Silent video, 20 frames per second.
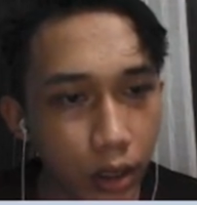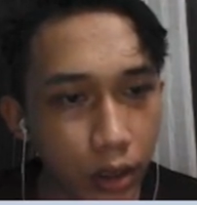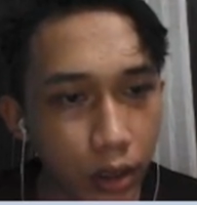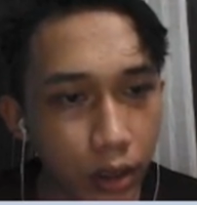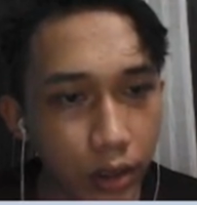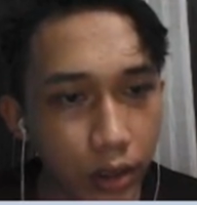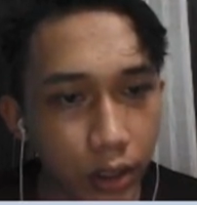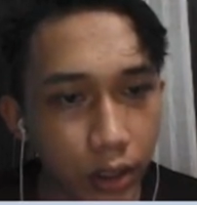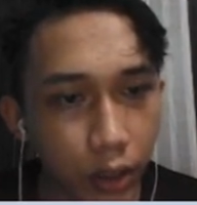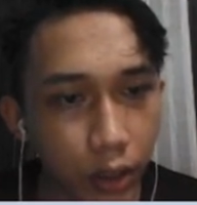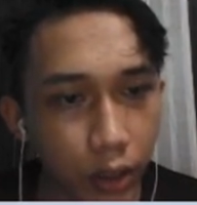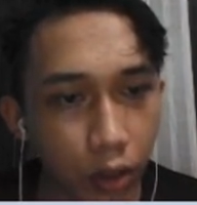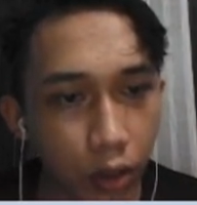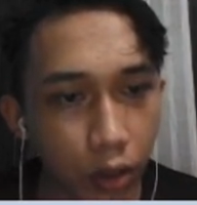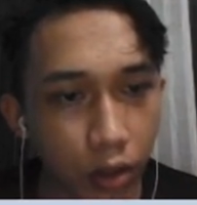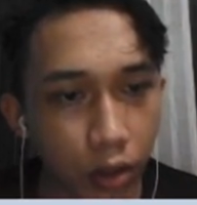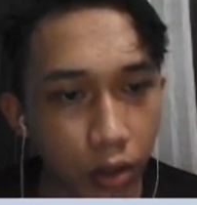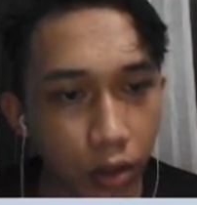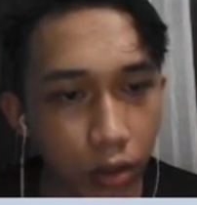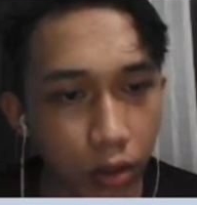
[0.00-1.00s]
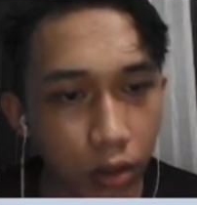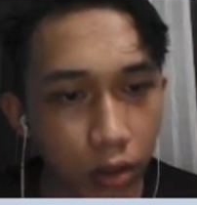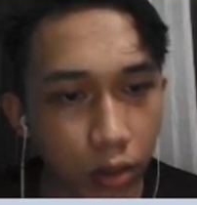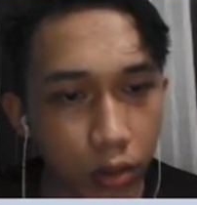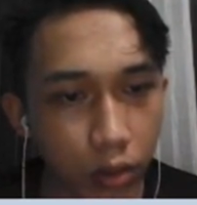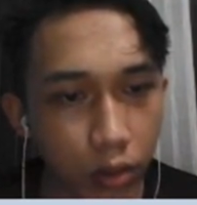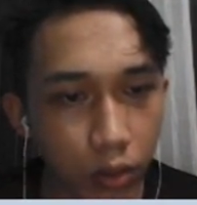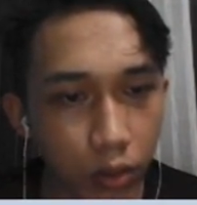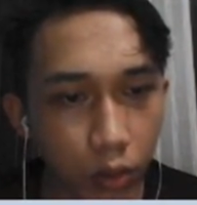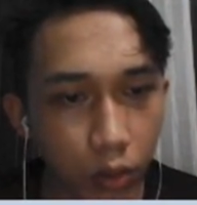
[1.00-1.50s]
0,
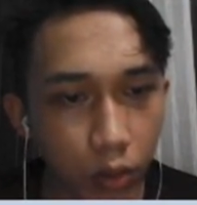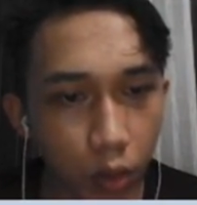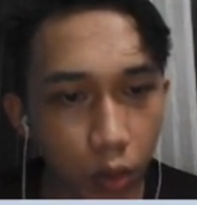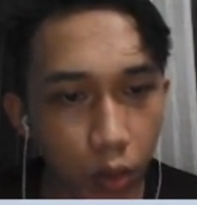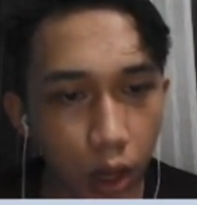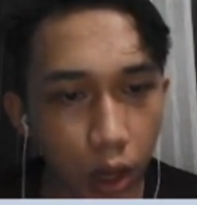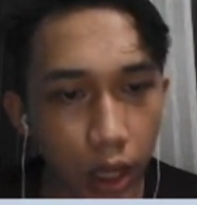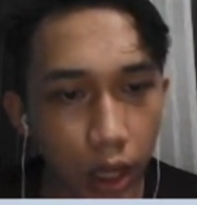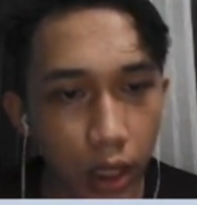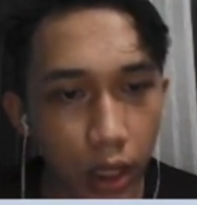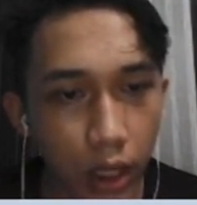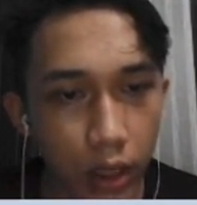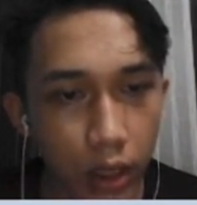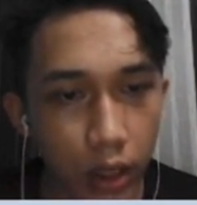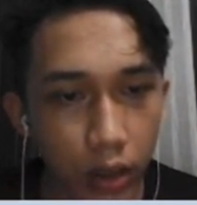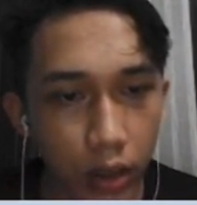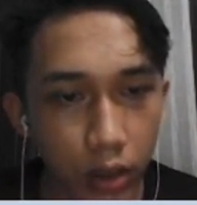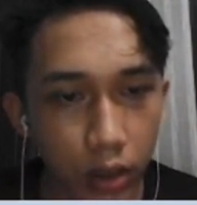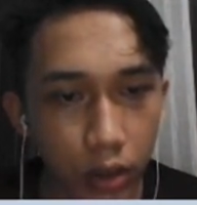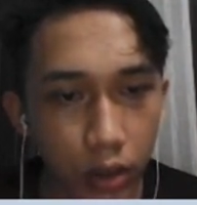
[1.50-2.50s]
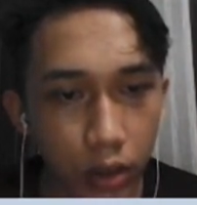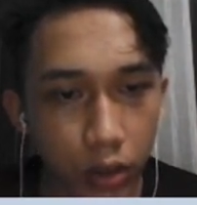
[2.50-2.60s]
1,